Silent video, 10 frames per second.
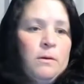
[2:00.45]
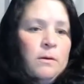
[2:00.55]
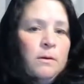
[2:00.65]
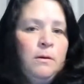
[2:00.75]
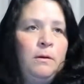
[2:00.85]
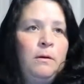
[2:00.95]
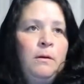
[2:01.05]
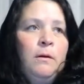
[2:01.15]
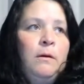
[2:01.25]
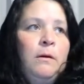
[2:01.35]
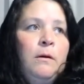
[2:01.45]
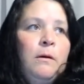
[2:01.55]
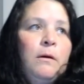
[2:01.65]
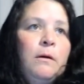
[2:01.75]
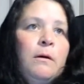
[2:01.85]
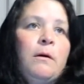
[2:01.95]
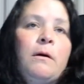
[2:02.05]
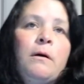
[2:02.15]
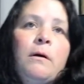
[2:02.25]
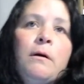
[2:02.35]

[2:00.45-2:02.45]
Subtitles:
(silence)